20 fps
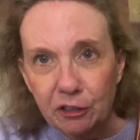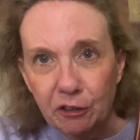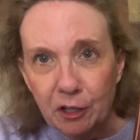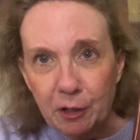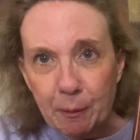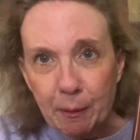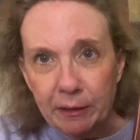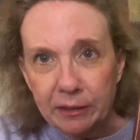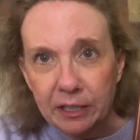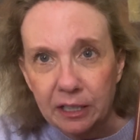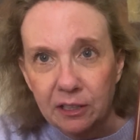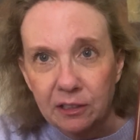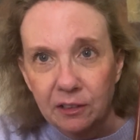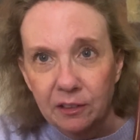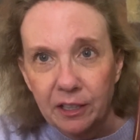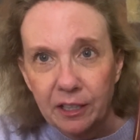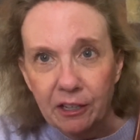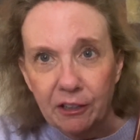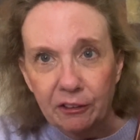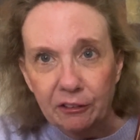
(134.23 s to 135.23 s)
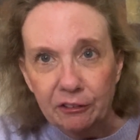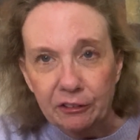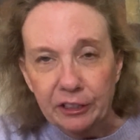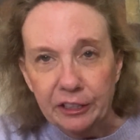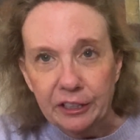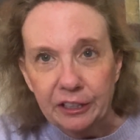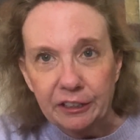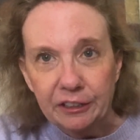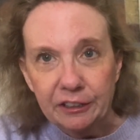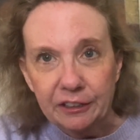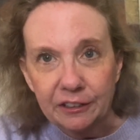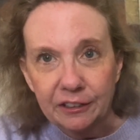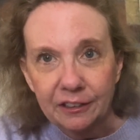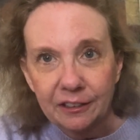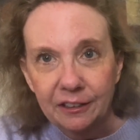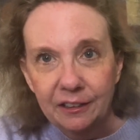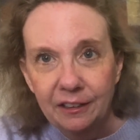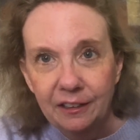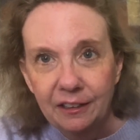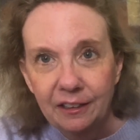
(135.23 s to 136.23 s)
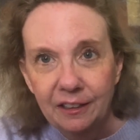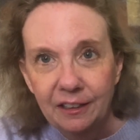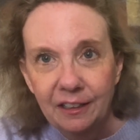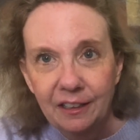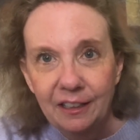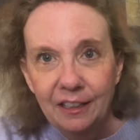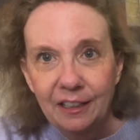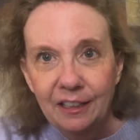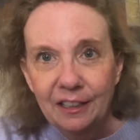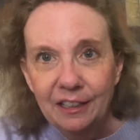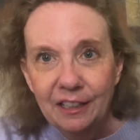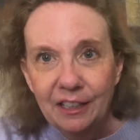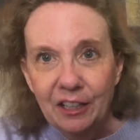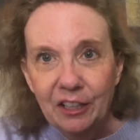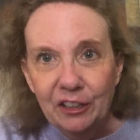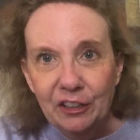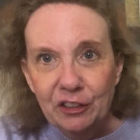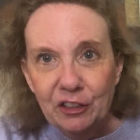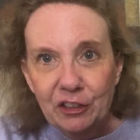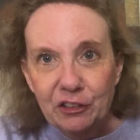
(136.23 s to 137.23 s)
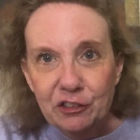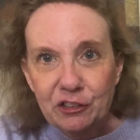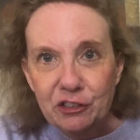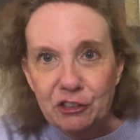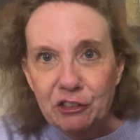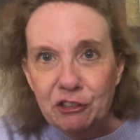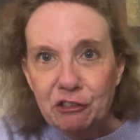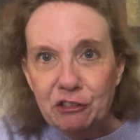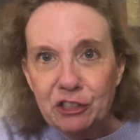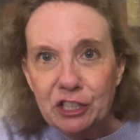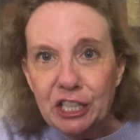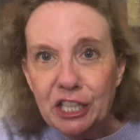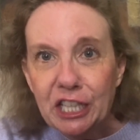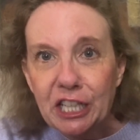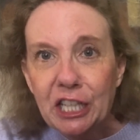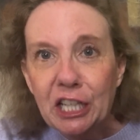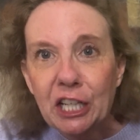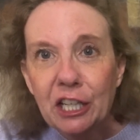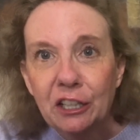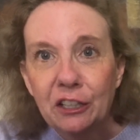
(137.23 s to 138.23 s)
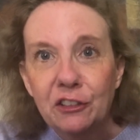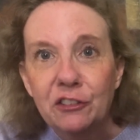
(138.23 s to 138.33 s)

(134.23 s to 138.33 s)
about the glare there. Susan